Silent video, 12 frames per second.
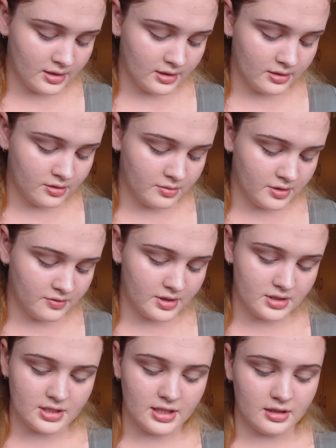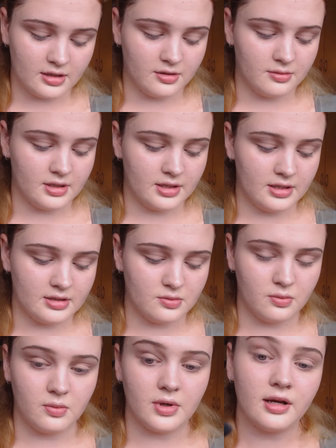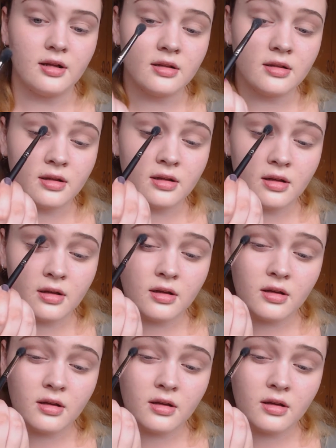And a little bit of the dark one as well.